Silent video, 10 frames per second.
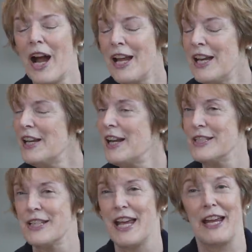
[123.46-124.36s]
ride it
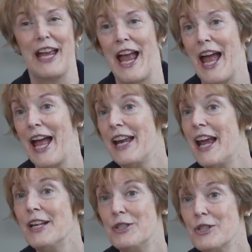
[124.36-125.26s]
as they can
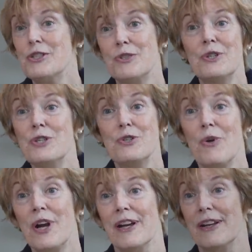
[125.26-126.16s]
and just to
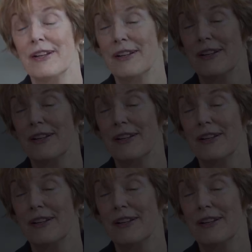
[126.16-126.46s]
enjoy it.